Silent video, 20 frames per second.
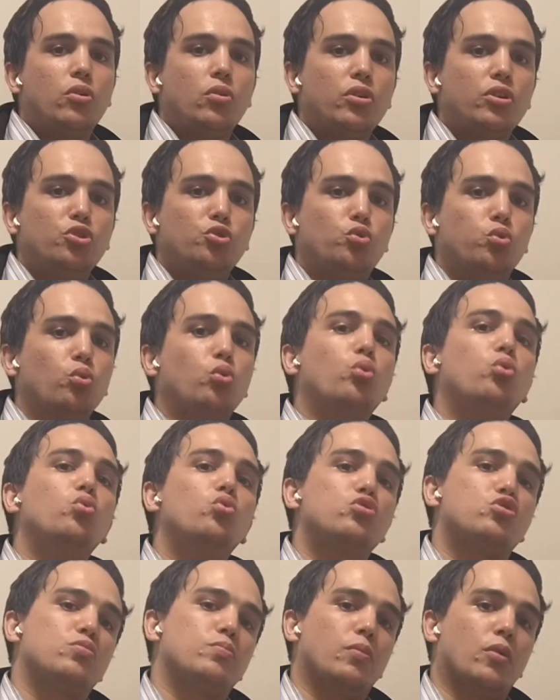going to
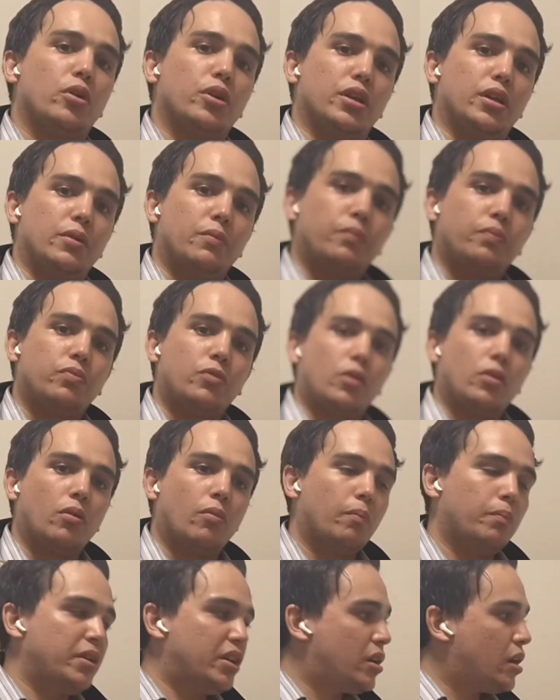lose money,
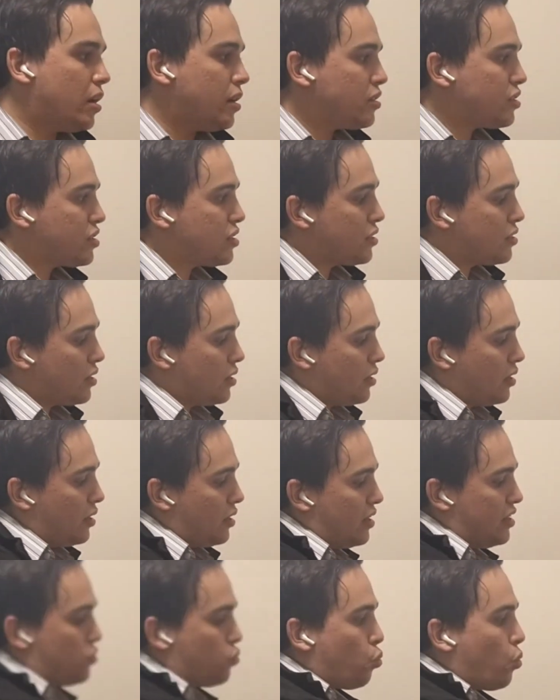because
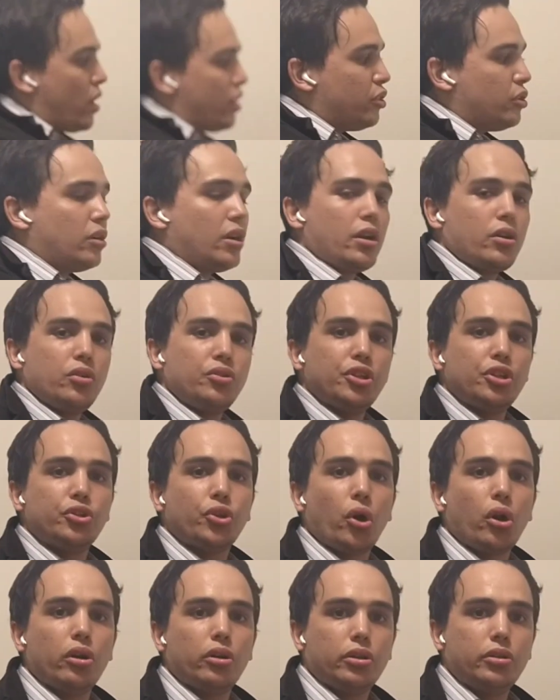it's $1 on the
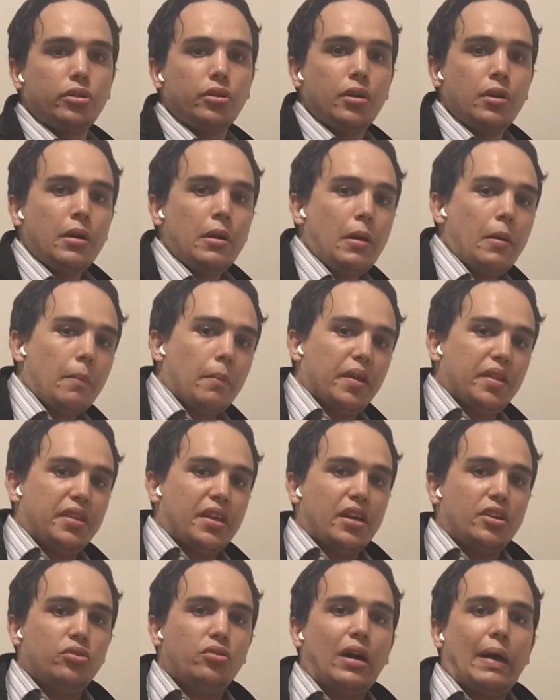dollar, but
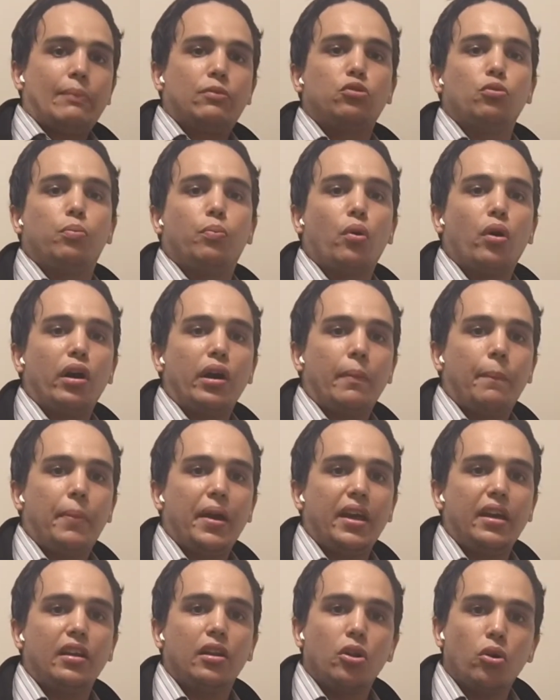then you have to
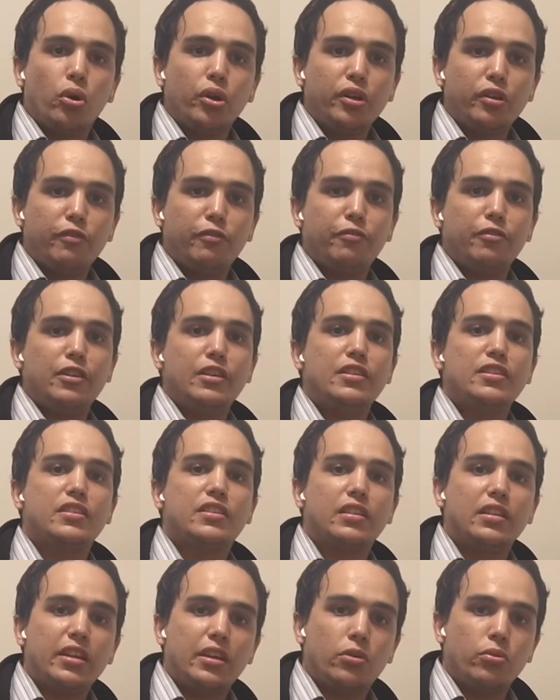pay lawyer
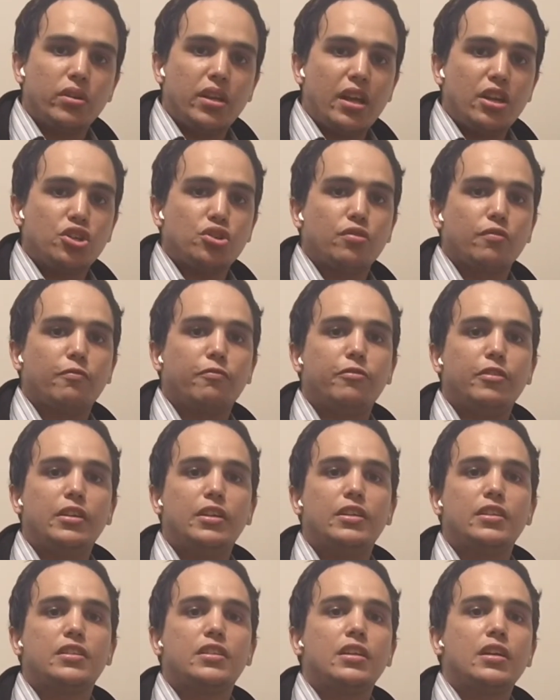fees, liquidation
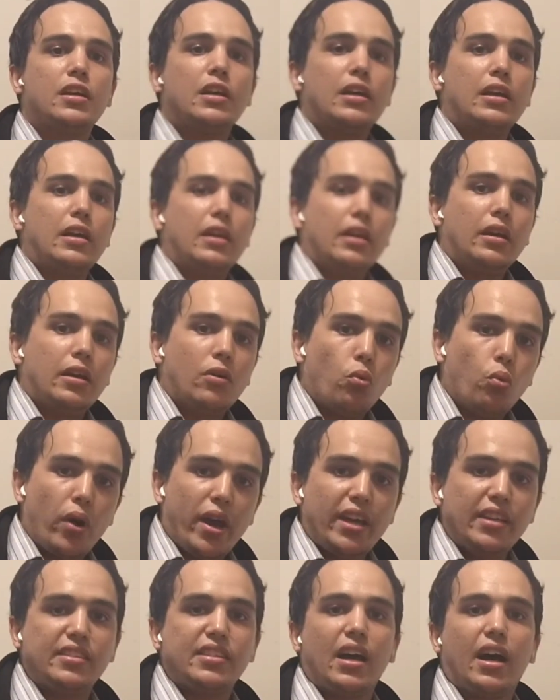fees,
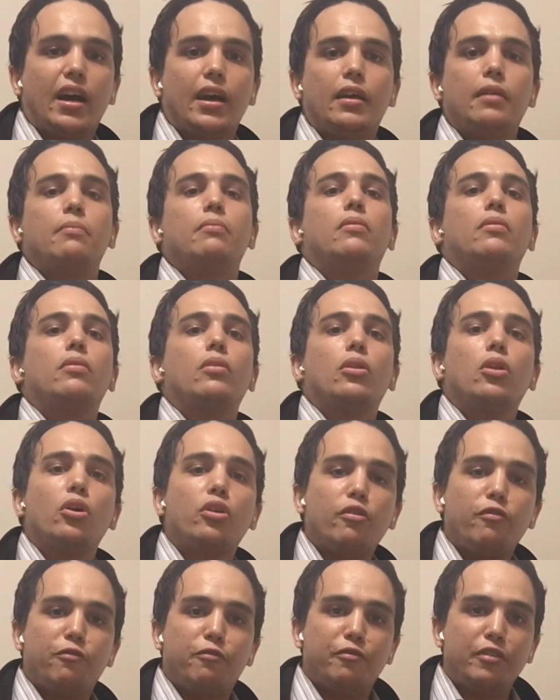wait time, a
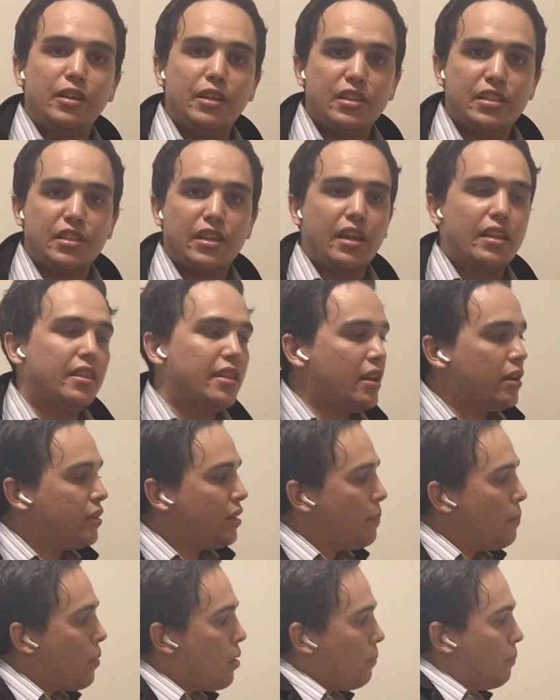lot of fees, and then
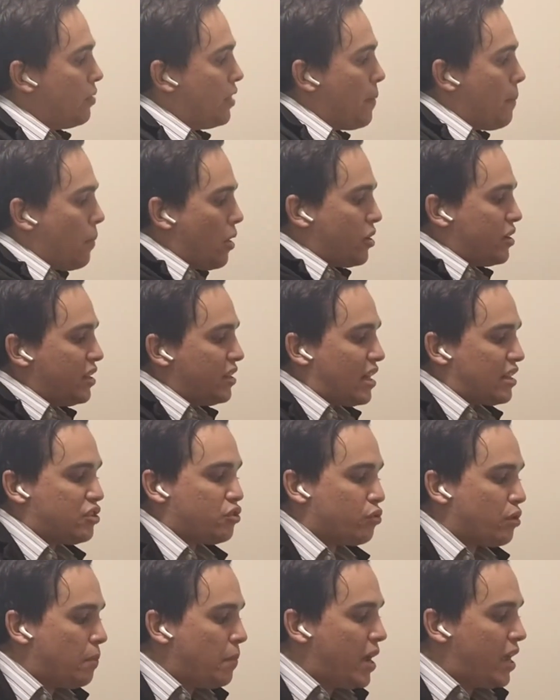the money
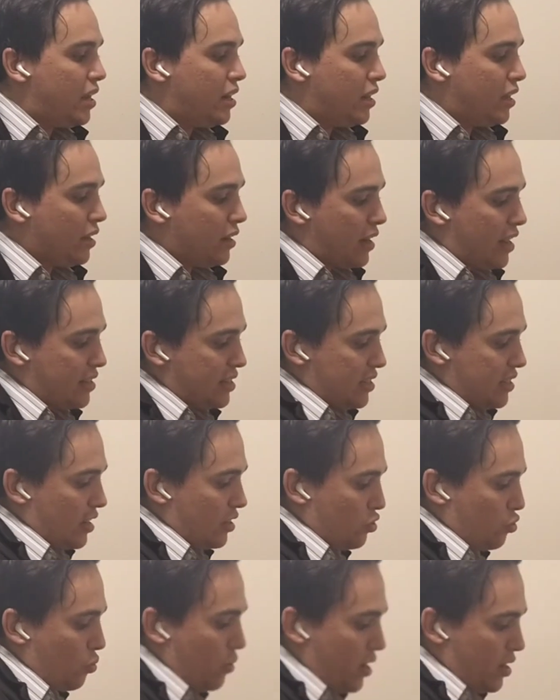that's remaining, let's
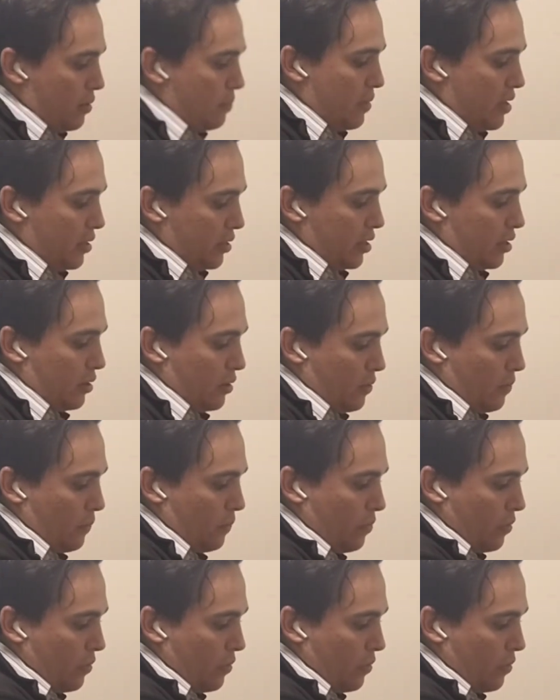say 20 million,